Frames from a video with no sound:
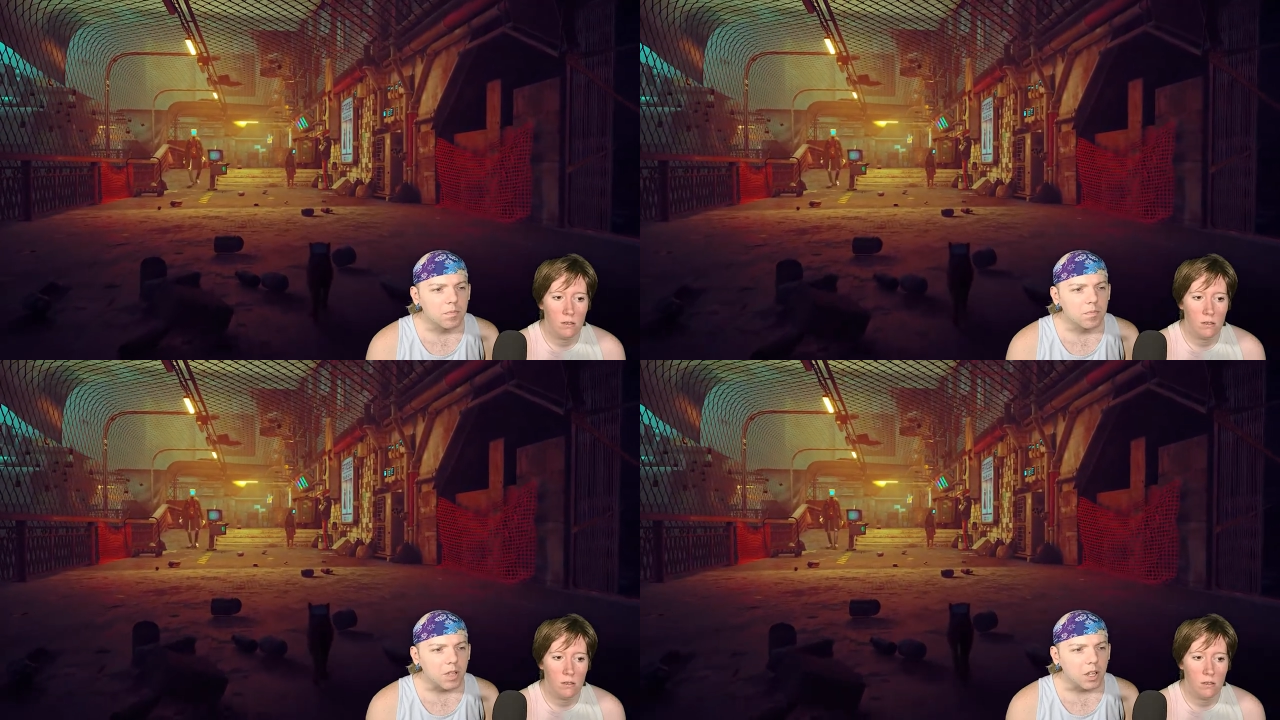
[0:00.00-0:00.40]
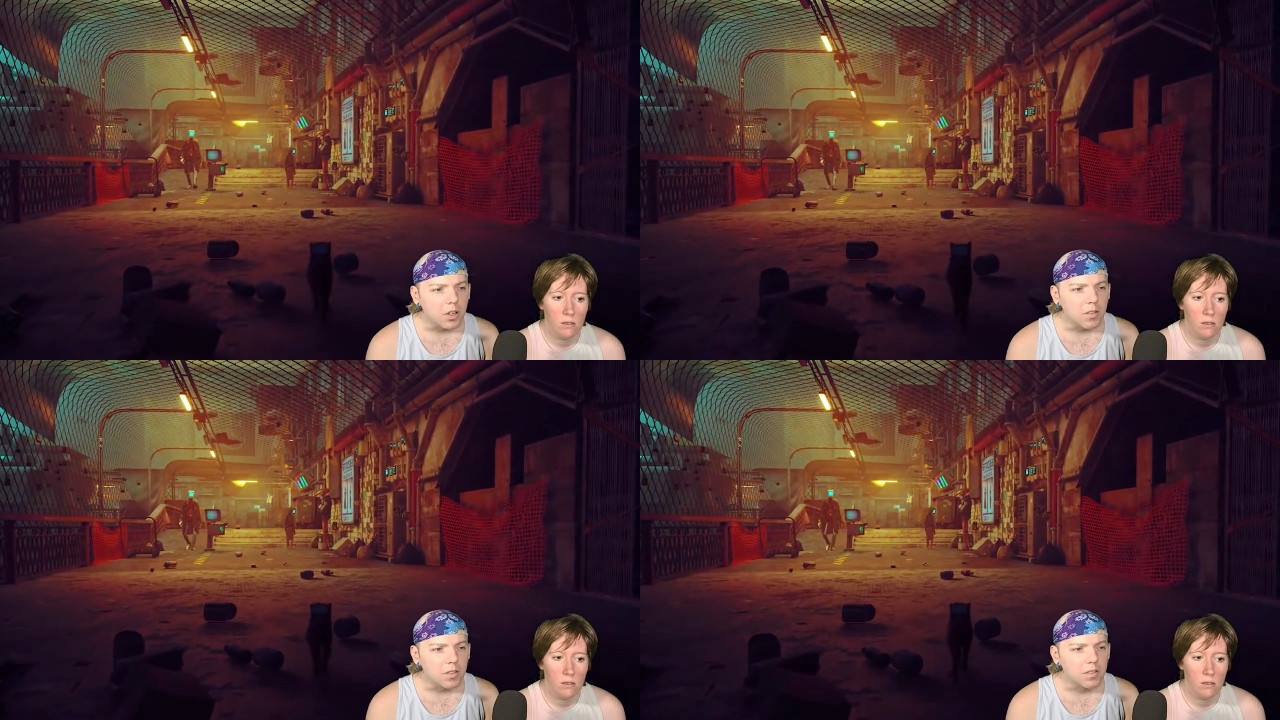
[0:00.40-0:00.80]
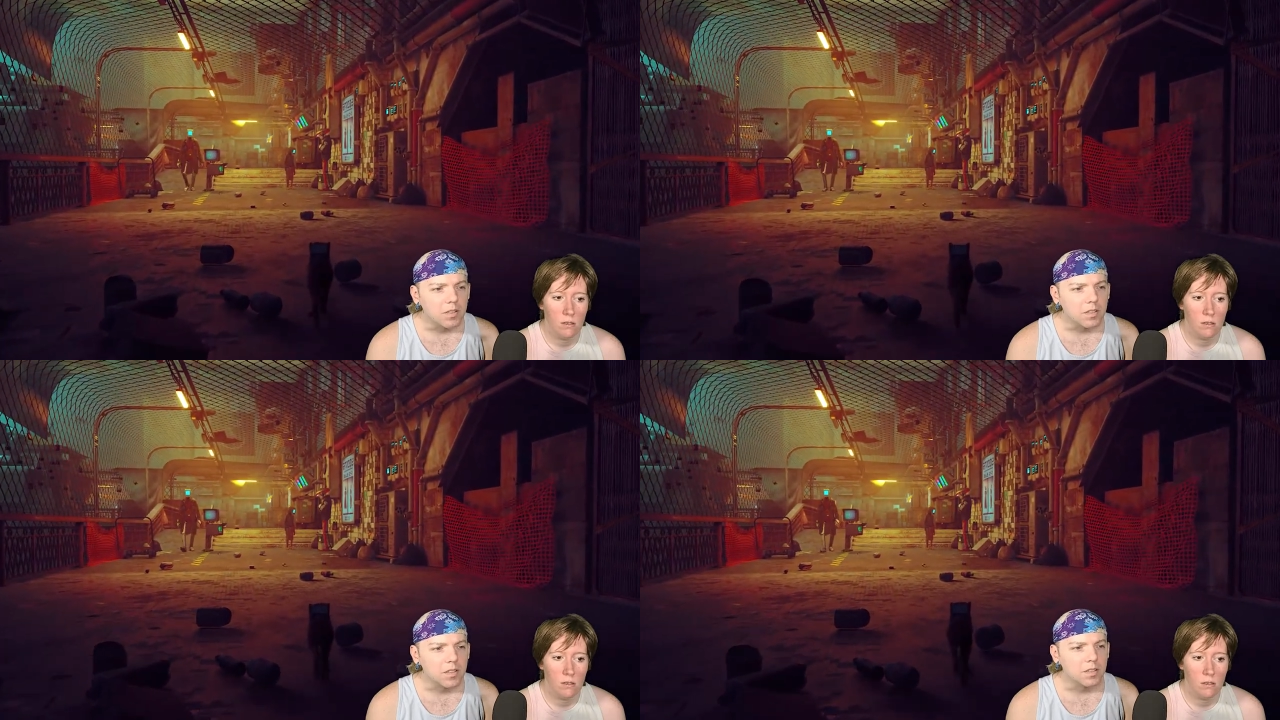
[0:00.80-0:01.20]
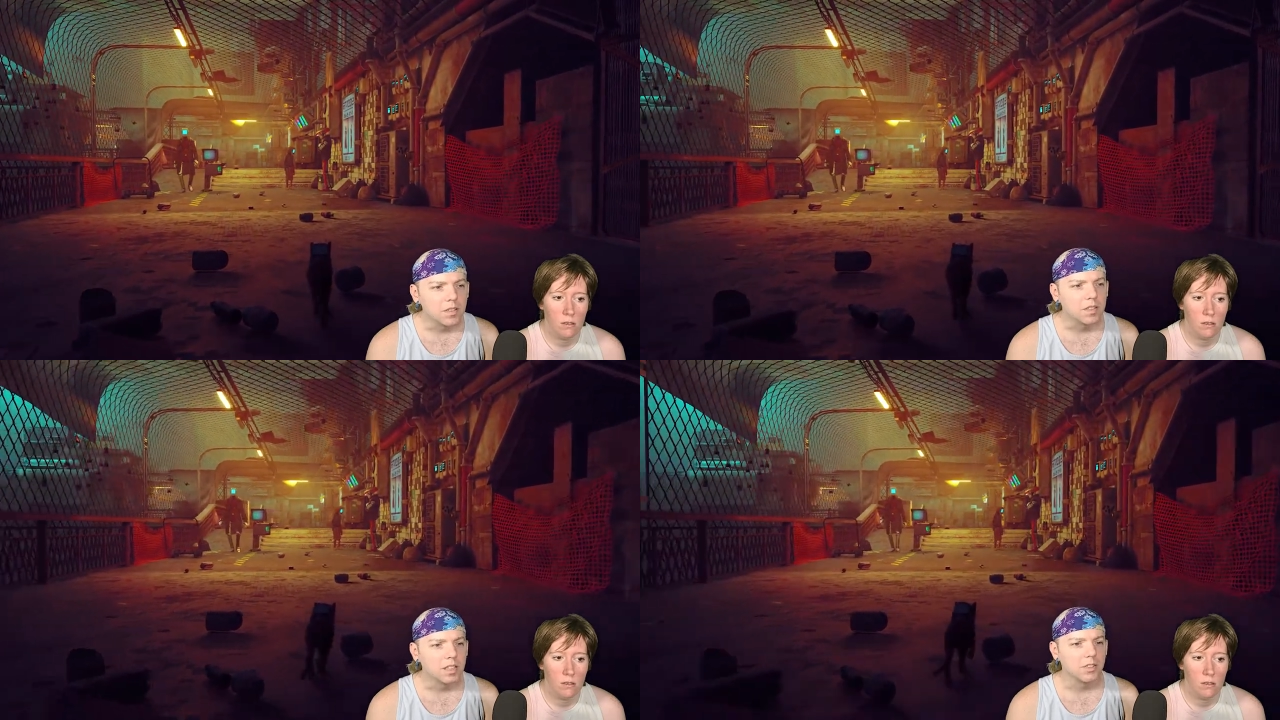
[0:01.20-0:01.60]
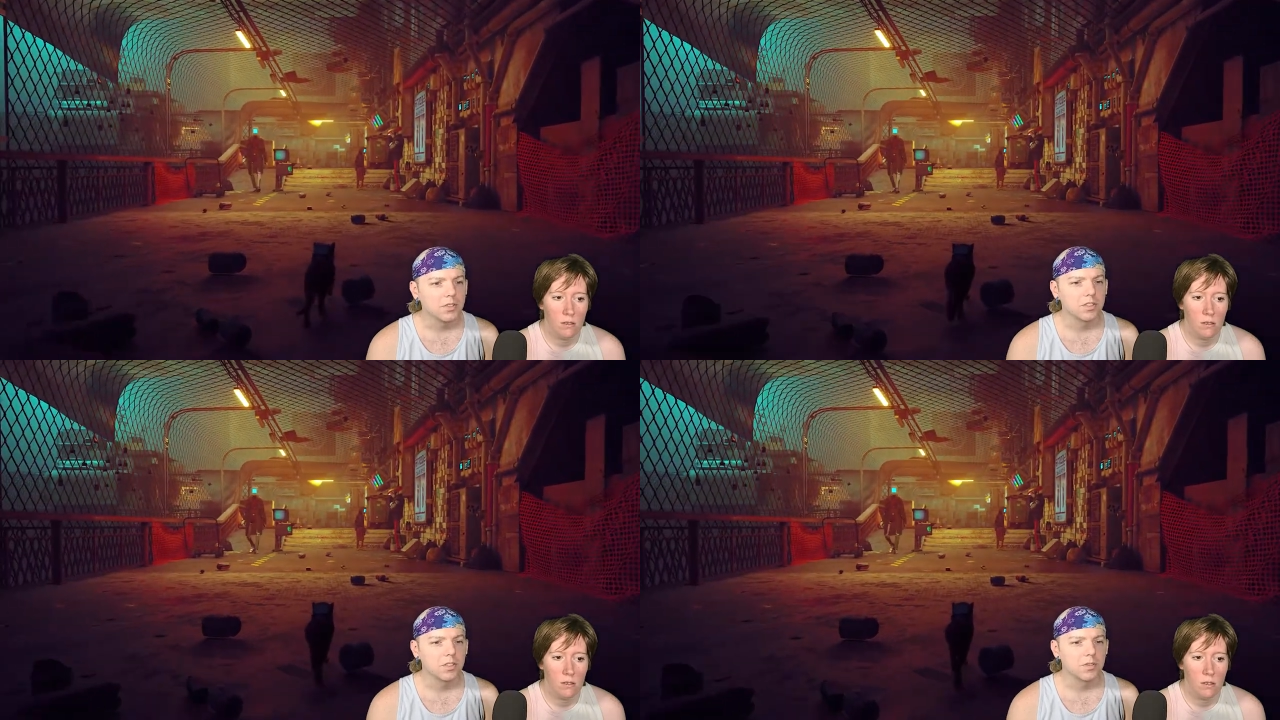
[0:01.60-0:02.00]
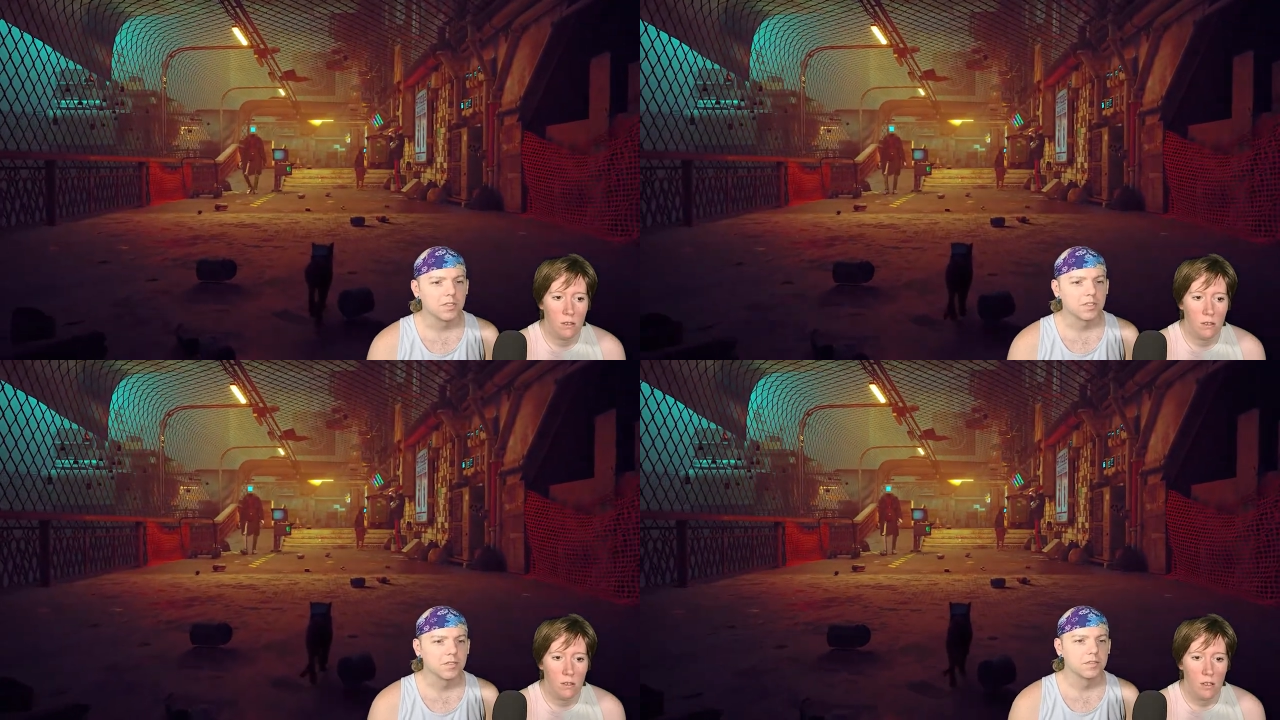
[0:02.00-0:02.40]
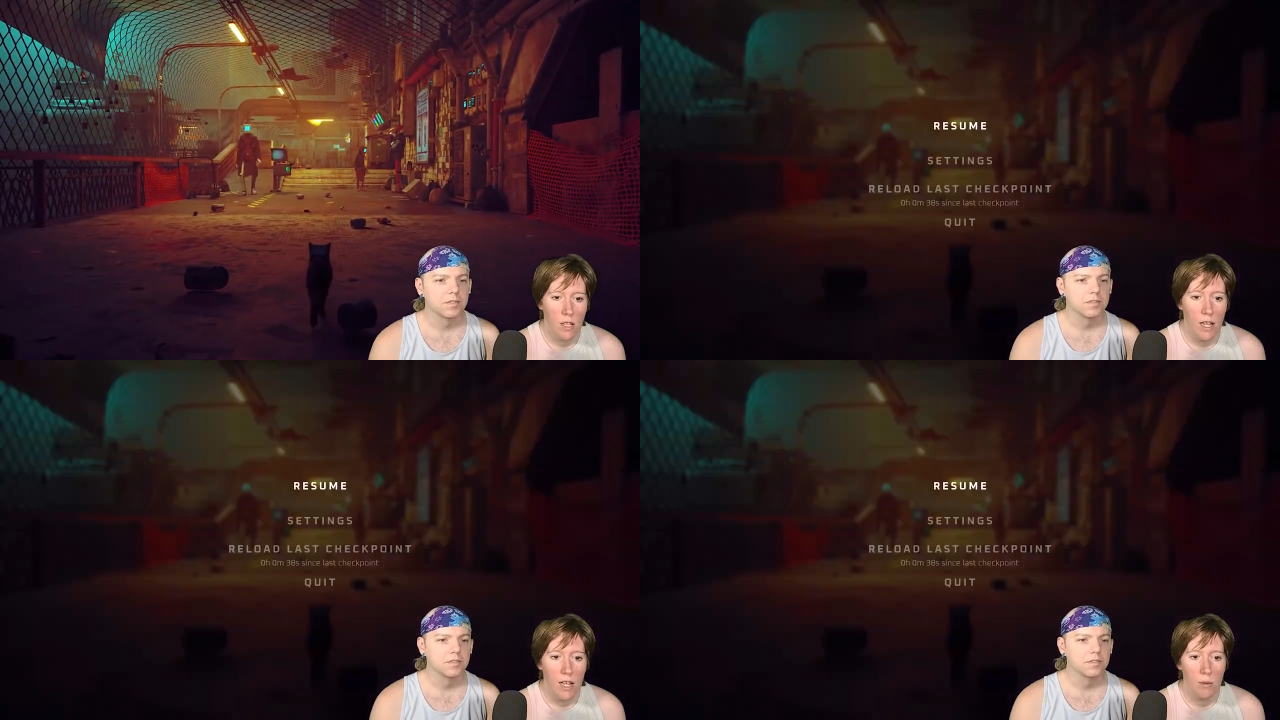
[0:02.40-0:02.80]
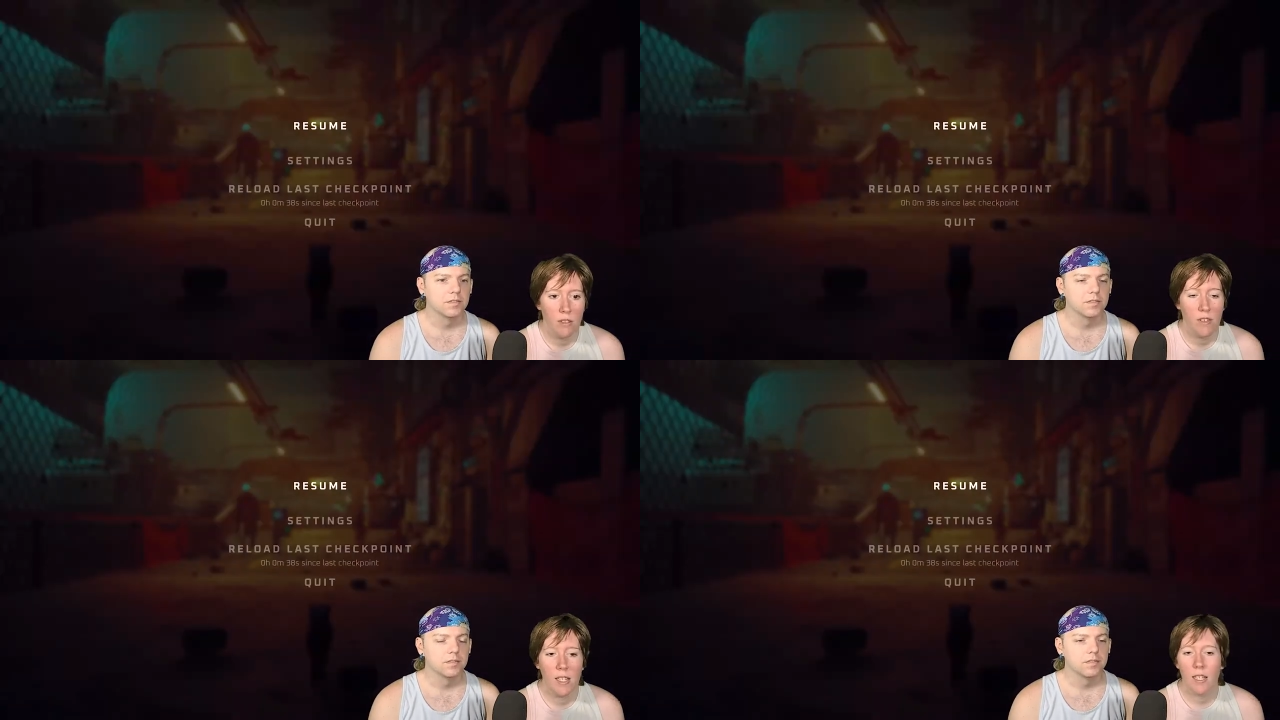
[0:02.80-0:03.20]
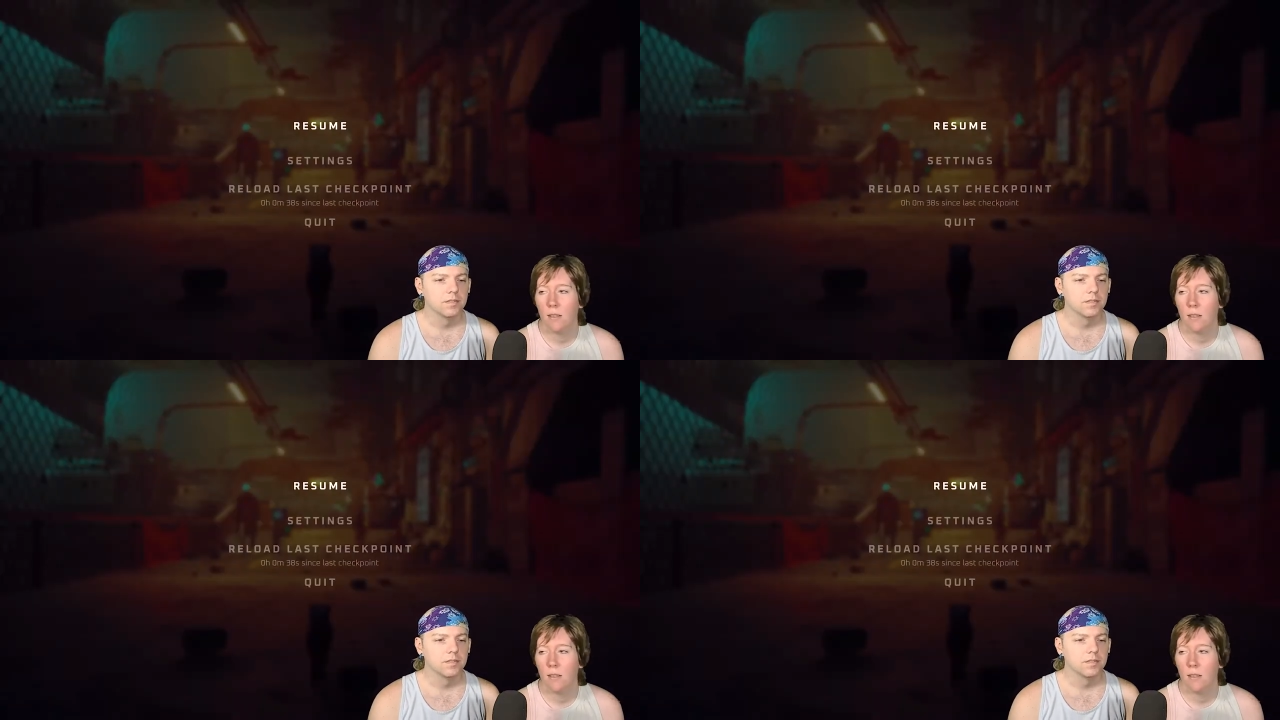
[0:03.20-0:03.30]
Speaker 1: I don't know. They got trench coats.
Speaker 2: And we'll find out